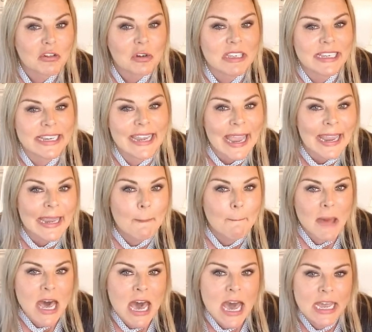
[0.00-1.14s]
sure you get your
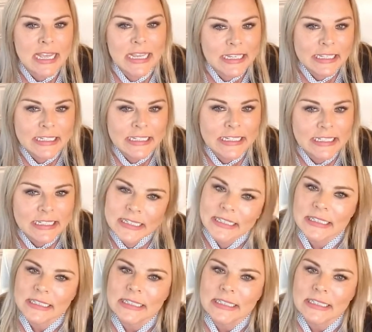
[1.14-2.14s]
money.